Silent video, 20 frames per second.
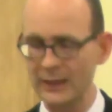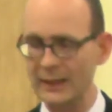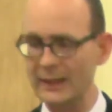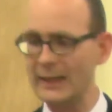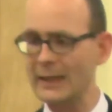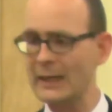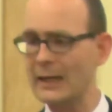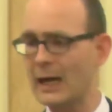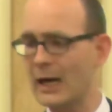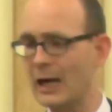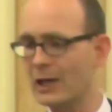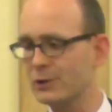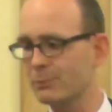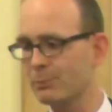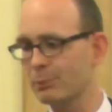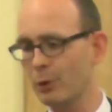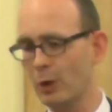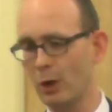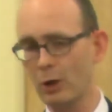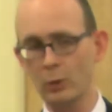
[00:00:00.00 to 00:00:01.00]
He has
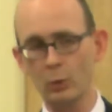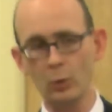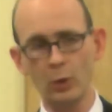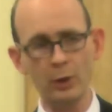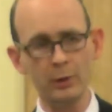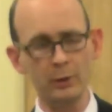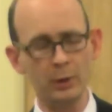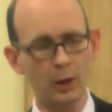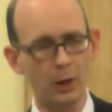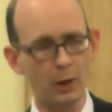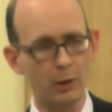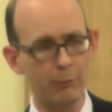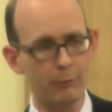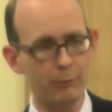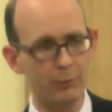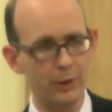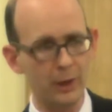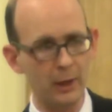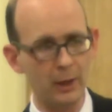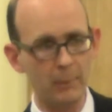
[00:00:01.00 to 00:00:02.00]
brought one
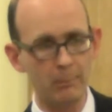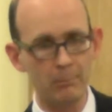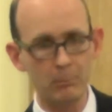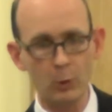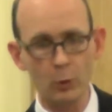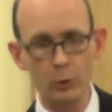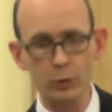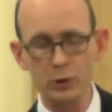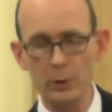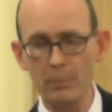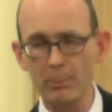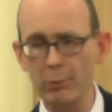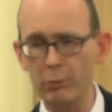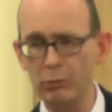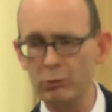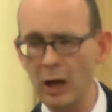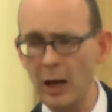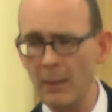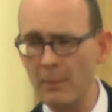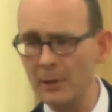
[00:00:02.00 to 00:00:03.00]
of their most
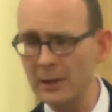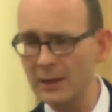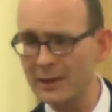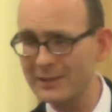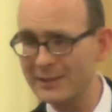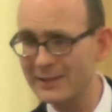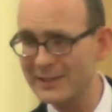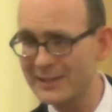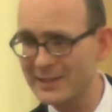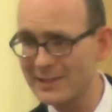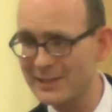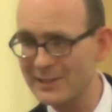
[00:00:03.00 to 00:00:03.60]
prominent